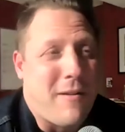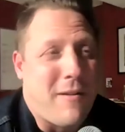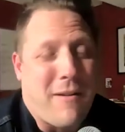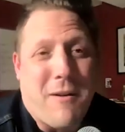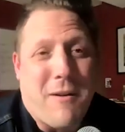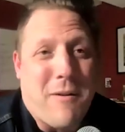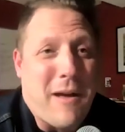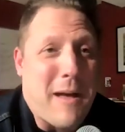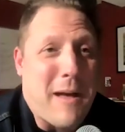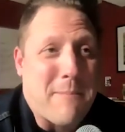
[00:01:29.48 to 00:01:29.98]

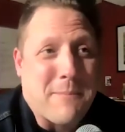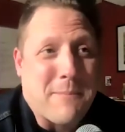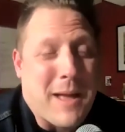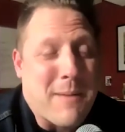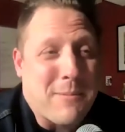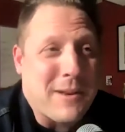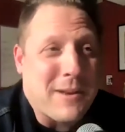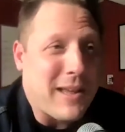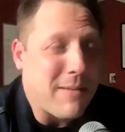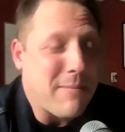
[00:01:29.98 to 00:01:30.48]
oh, I'm
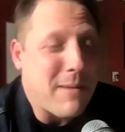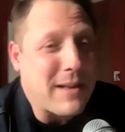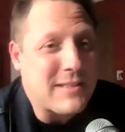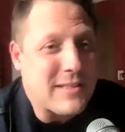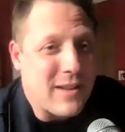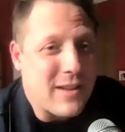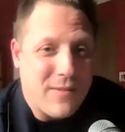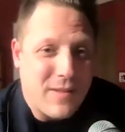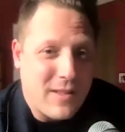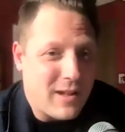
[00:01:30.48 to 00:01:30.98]
I'm gonna get
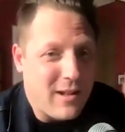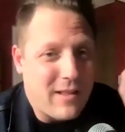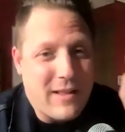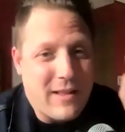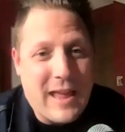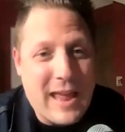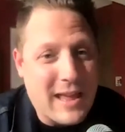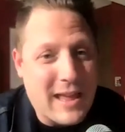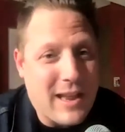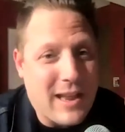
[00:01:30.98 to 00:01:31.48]
myself a little
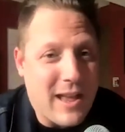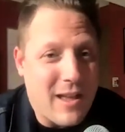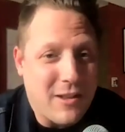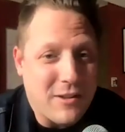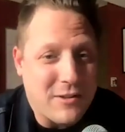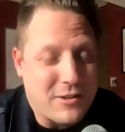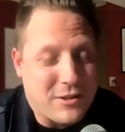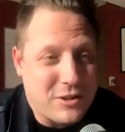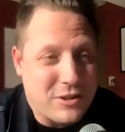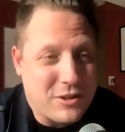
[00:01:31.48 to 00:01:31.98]

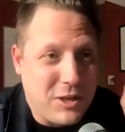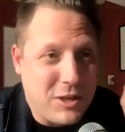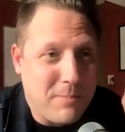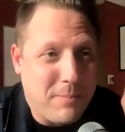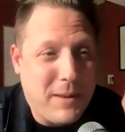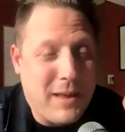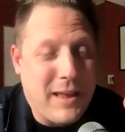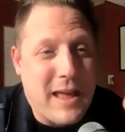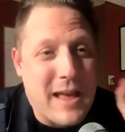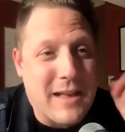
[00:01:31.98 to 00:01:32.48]
handheld
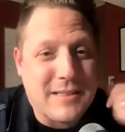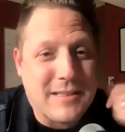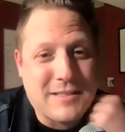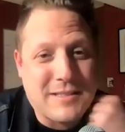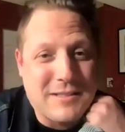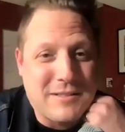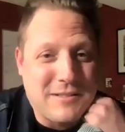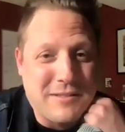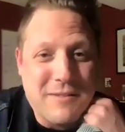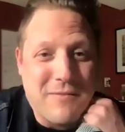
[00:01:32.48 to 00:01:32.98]
GPS
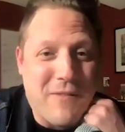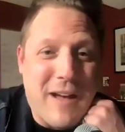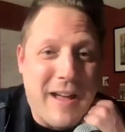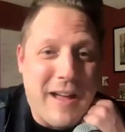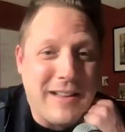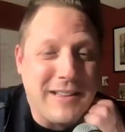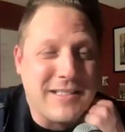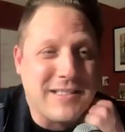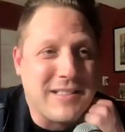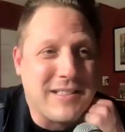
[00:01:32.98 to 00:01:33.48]

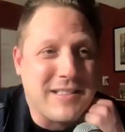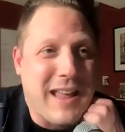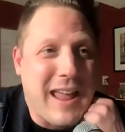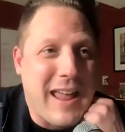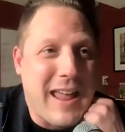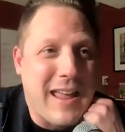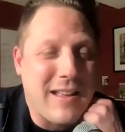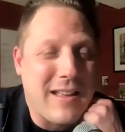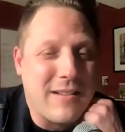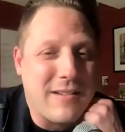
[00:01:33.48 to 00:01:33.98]
device
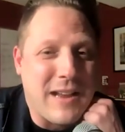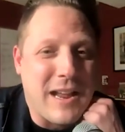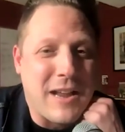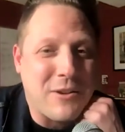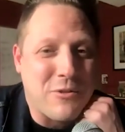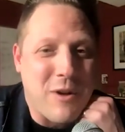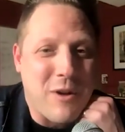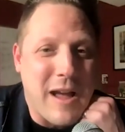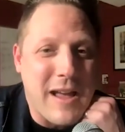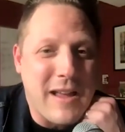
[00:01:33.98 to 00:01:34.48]
and
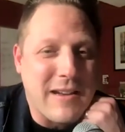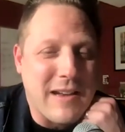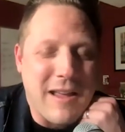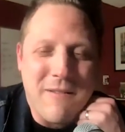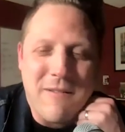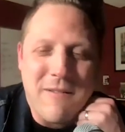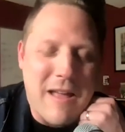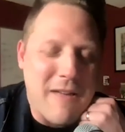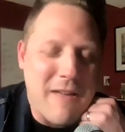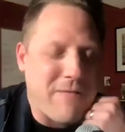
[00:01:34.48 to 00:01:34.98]
and try it. And
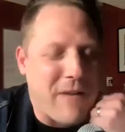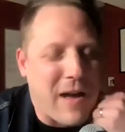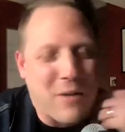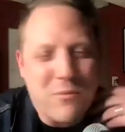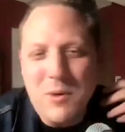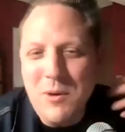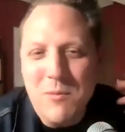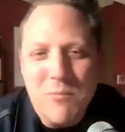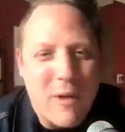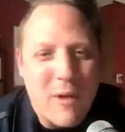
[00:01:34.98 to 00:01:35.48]
I, I found
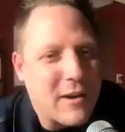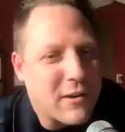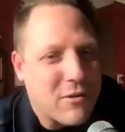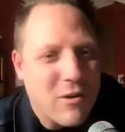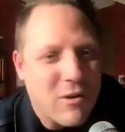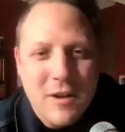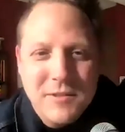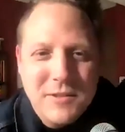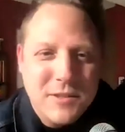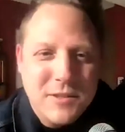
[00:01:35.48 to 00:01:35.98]
one right
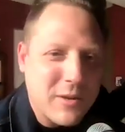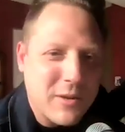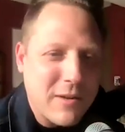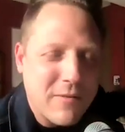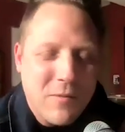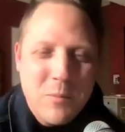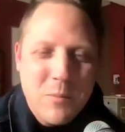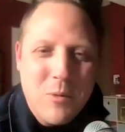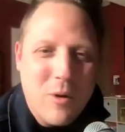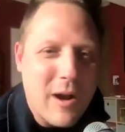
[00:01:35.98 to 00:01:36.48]
across the
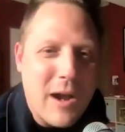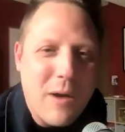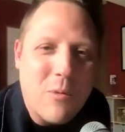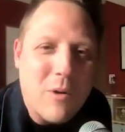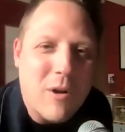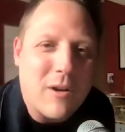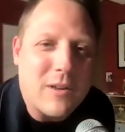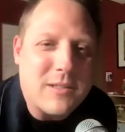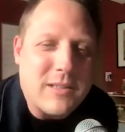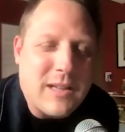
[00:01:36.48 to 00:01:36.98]
street from where I
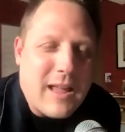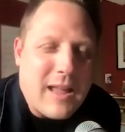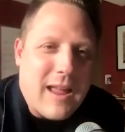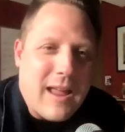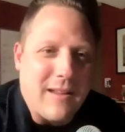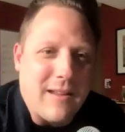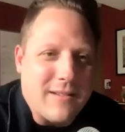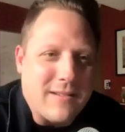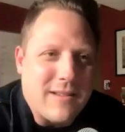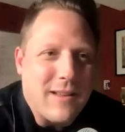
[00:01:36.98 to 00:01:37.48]
worked,
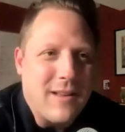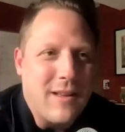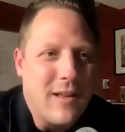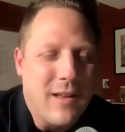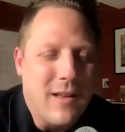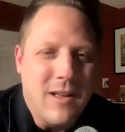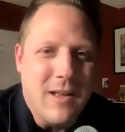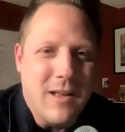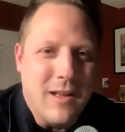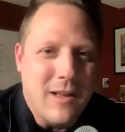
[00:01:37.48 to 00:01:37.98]
and
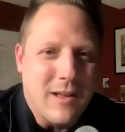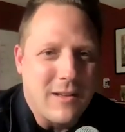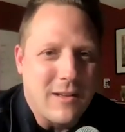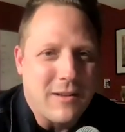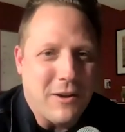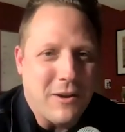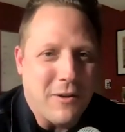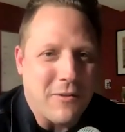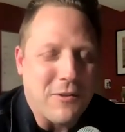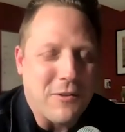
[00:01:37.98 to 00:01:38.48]

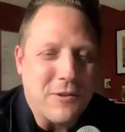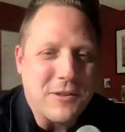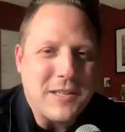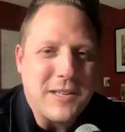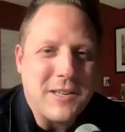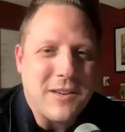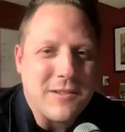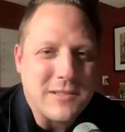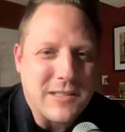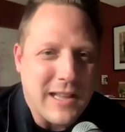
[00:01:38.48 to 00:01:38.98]
you know,
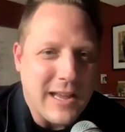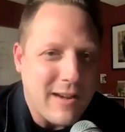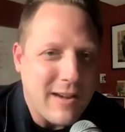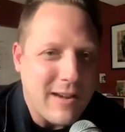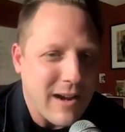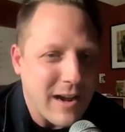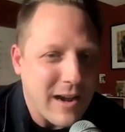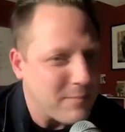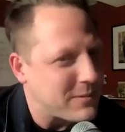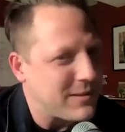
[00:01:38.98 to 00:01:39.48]
13 years later,
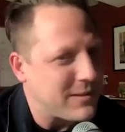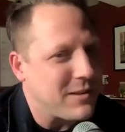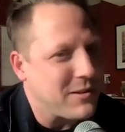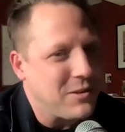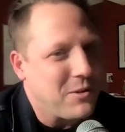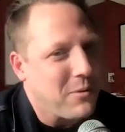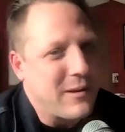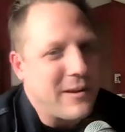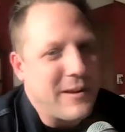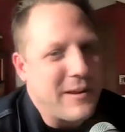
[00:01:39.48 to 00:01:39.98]
I'm still
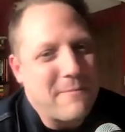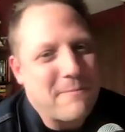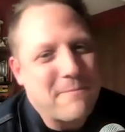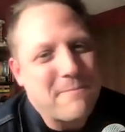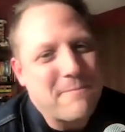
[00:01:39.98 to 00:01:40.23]
doing it.